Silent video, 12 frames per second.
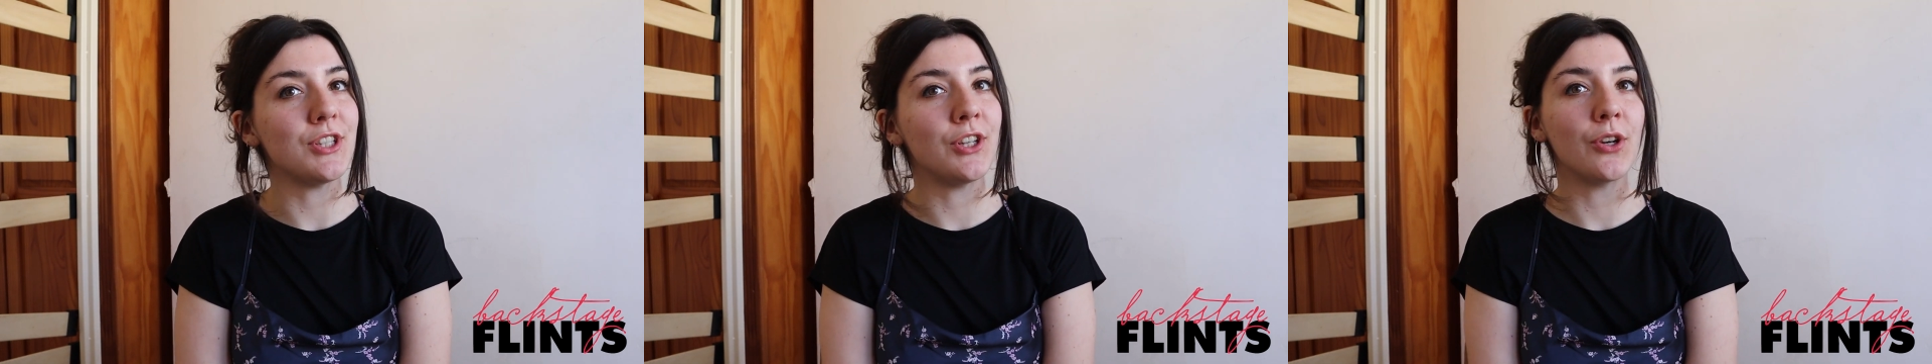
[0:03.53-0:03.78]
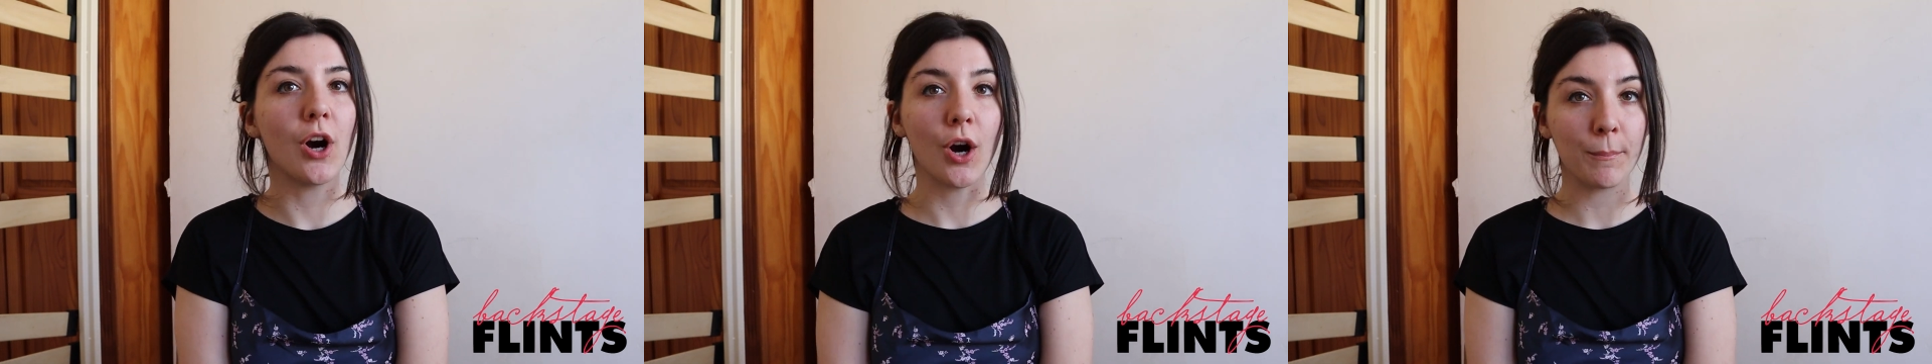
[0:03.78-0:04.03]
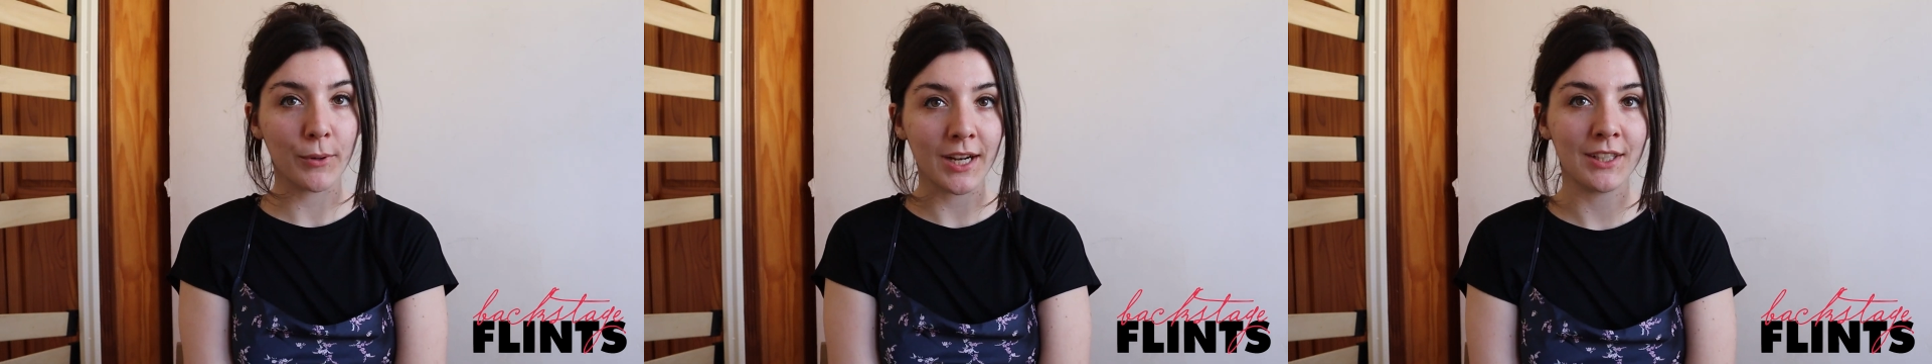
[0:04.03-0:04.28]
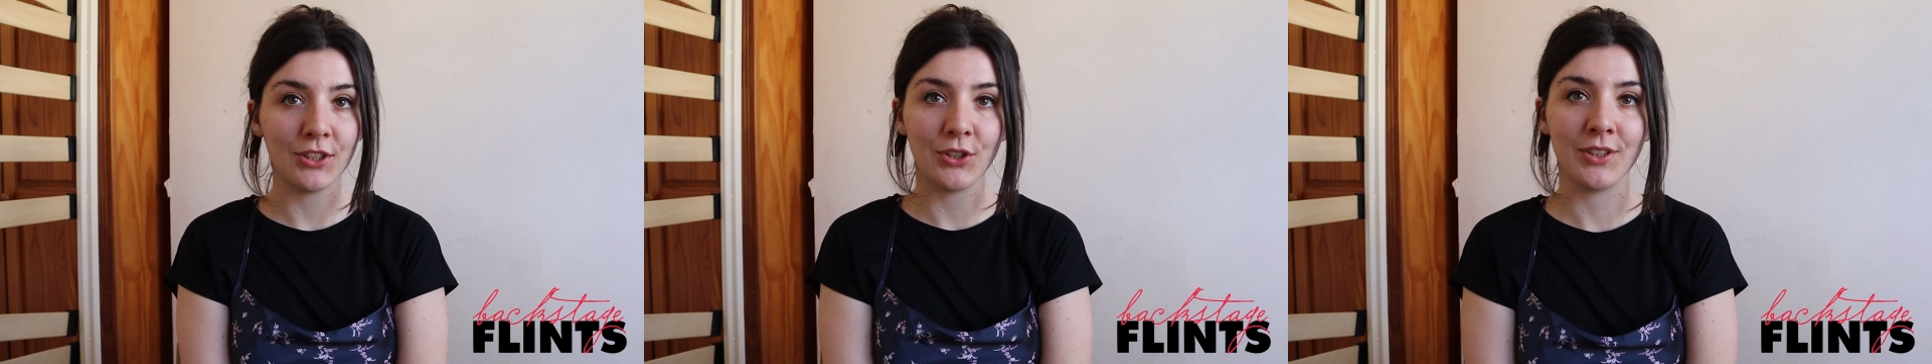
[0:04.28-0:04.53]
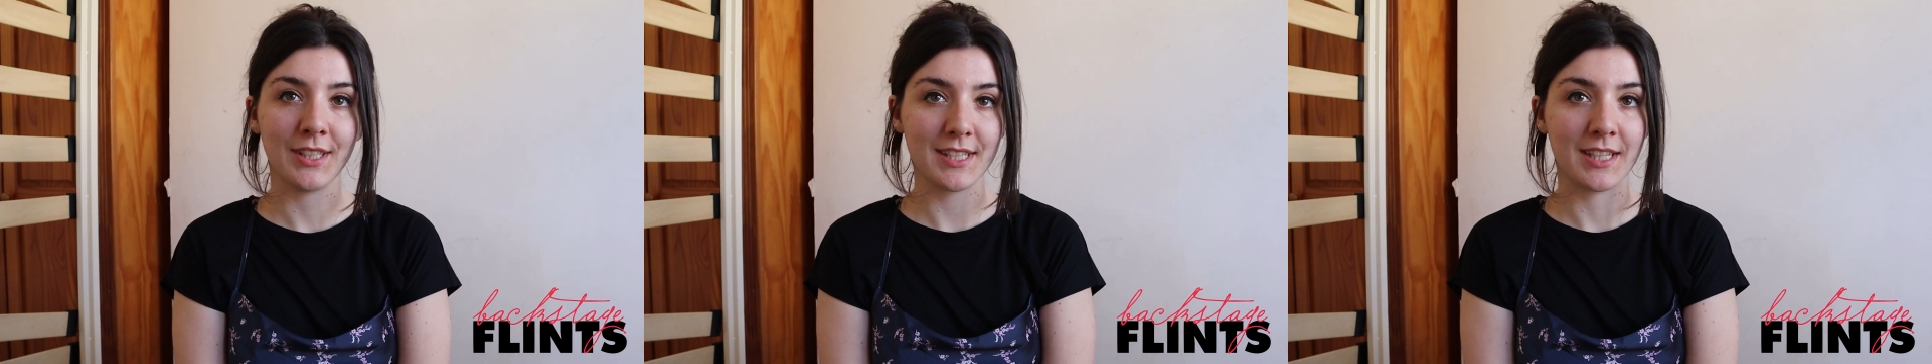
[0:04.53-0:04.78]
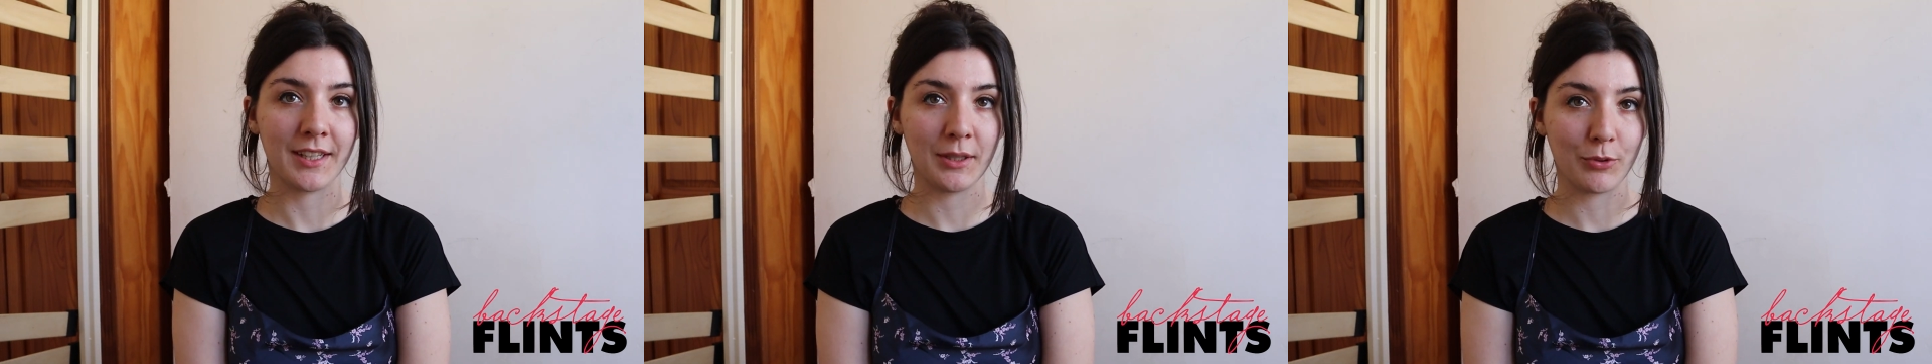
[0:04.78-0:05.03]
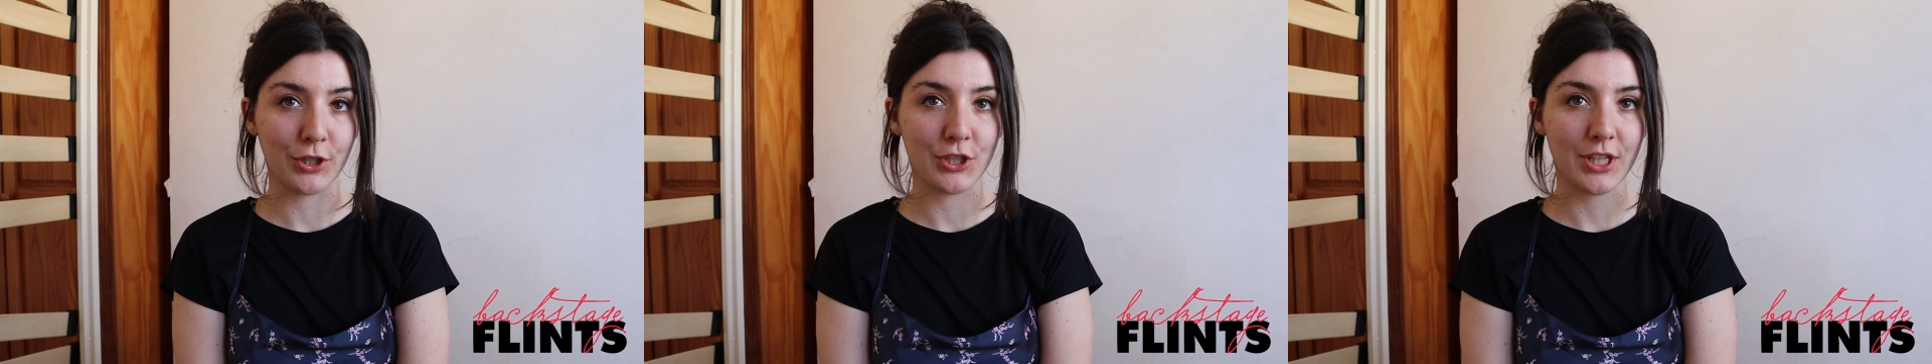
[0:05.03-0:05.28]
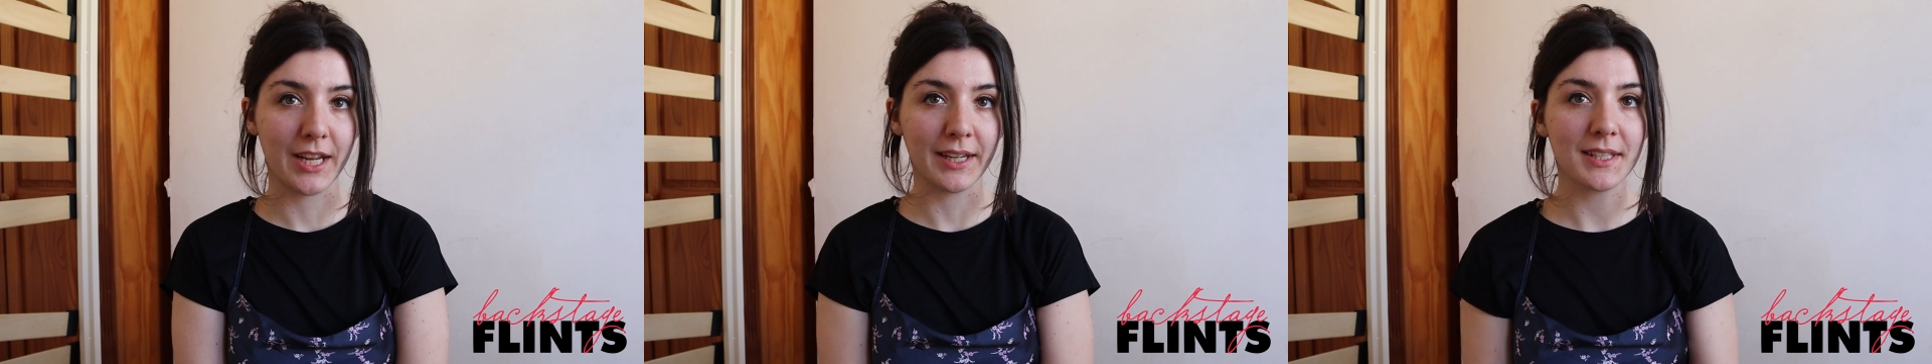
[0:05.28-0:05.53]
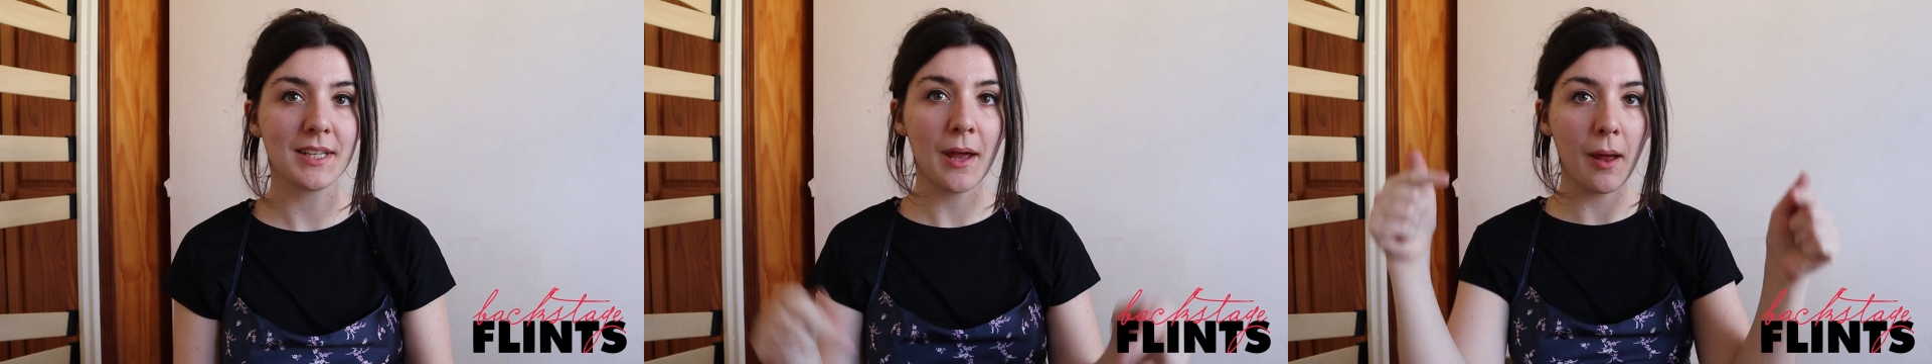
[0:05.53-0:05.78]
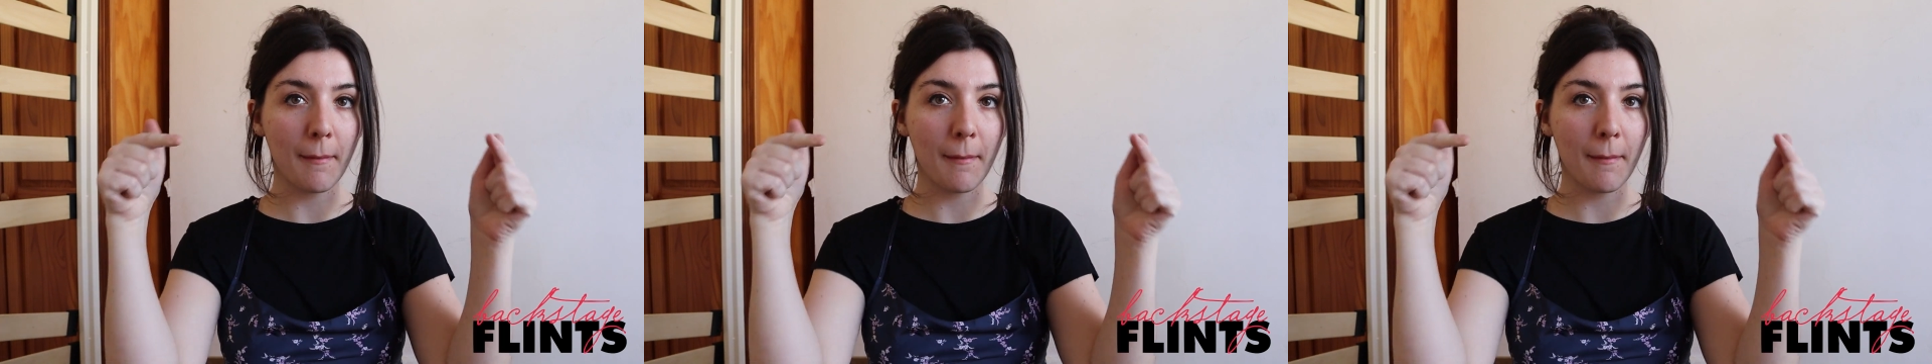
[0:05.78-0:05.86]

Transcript: to you our brand new and exciting project,